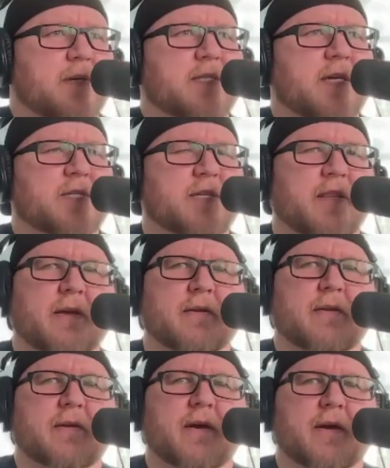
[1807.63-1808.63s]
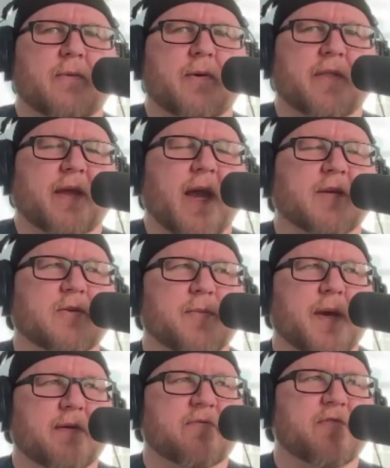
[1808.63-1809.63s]
He's actually the one of the guys who
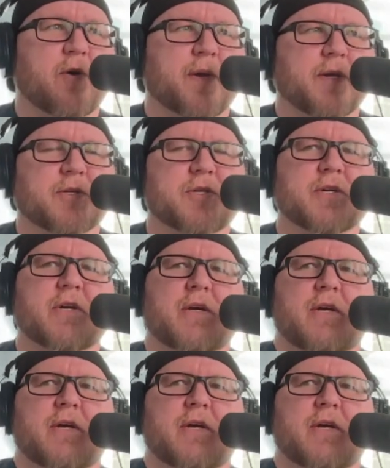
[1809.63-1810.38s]
made Filmage.